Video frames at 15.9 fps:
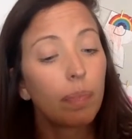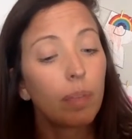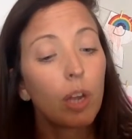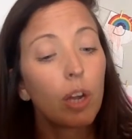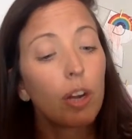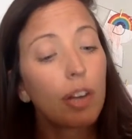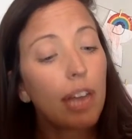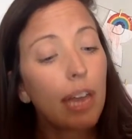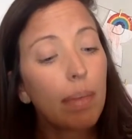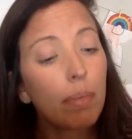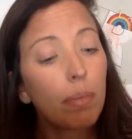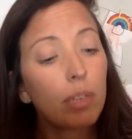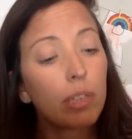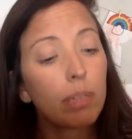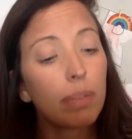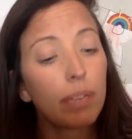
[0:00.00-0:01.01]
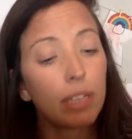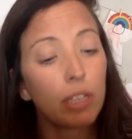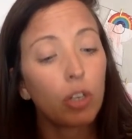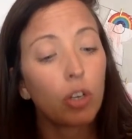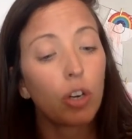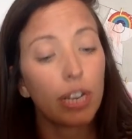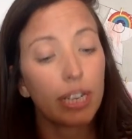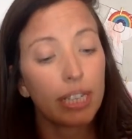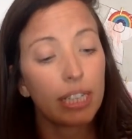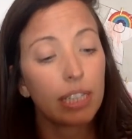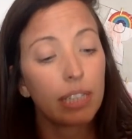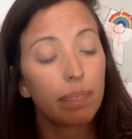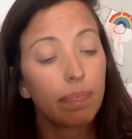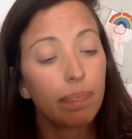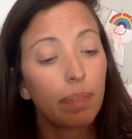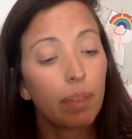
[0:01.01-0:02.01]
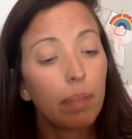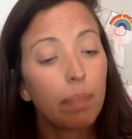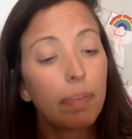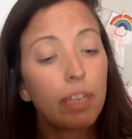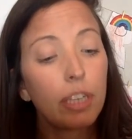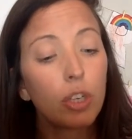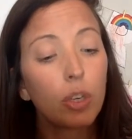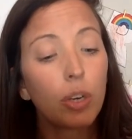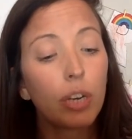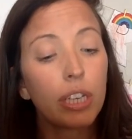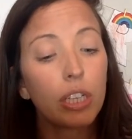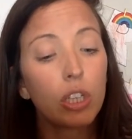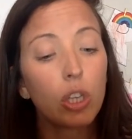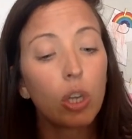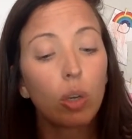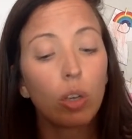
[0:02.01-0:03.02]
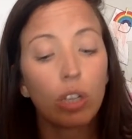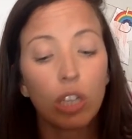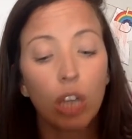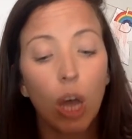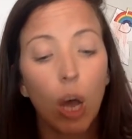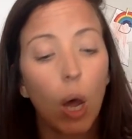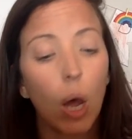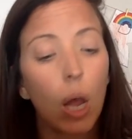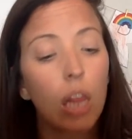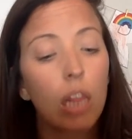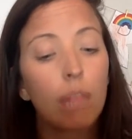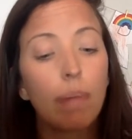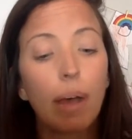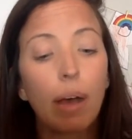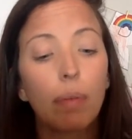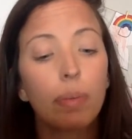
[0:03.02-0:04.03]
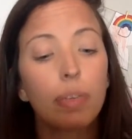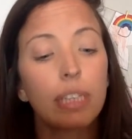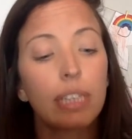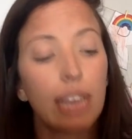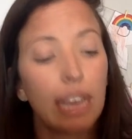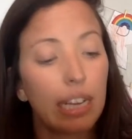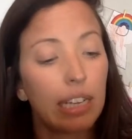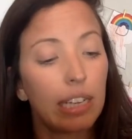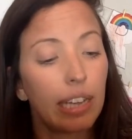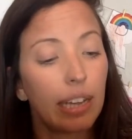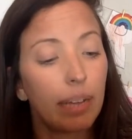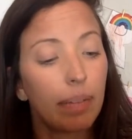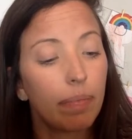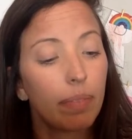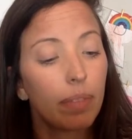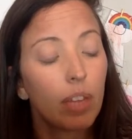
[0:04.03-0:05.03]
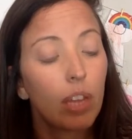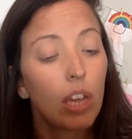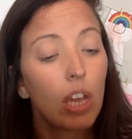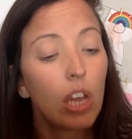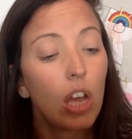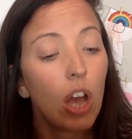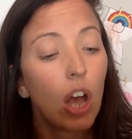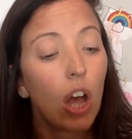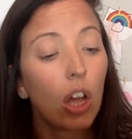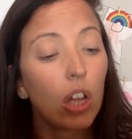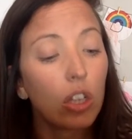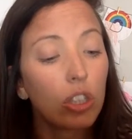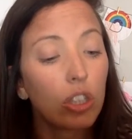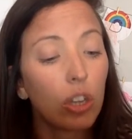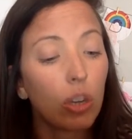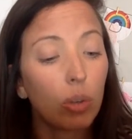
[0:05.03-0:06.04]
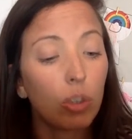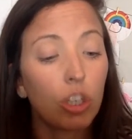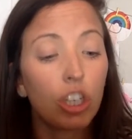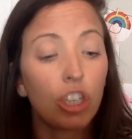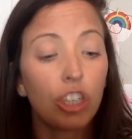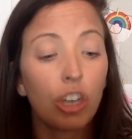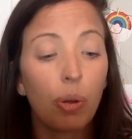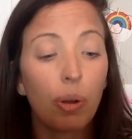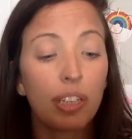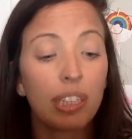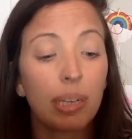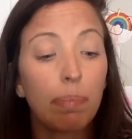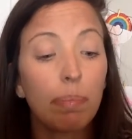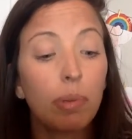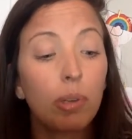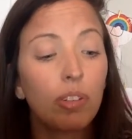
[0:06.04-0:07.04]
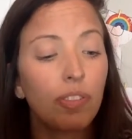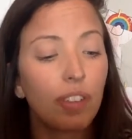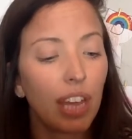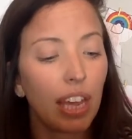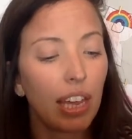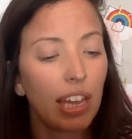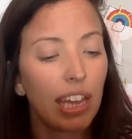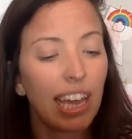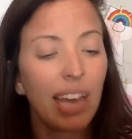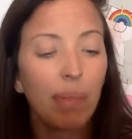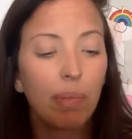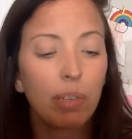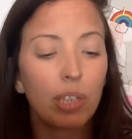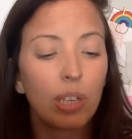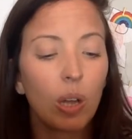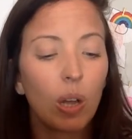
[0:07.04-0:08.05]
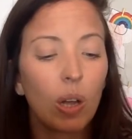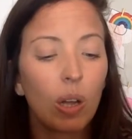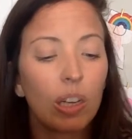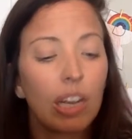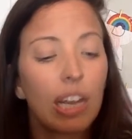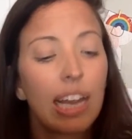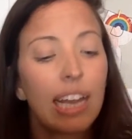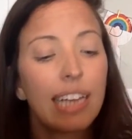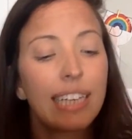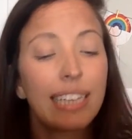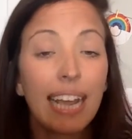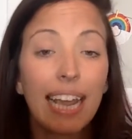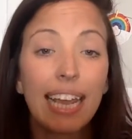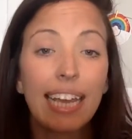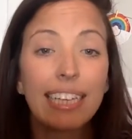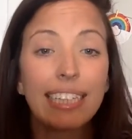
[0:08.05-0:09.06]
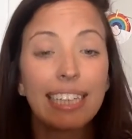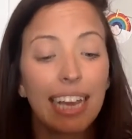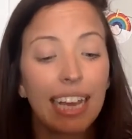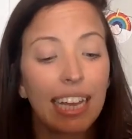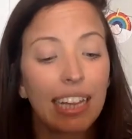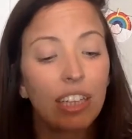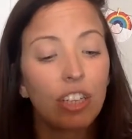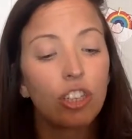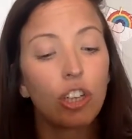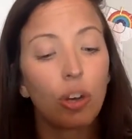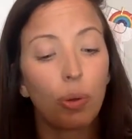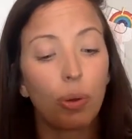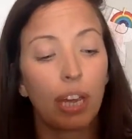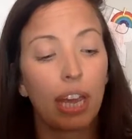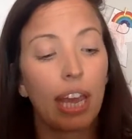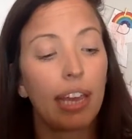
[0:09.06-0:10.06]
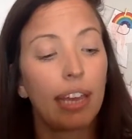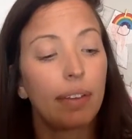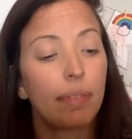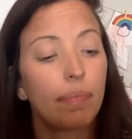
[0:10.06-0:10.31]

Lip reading: Her name was Miss Chris. Miss Chris told us all about recycling. Also, she showed us a movie. It was called Dan the Soda Can.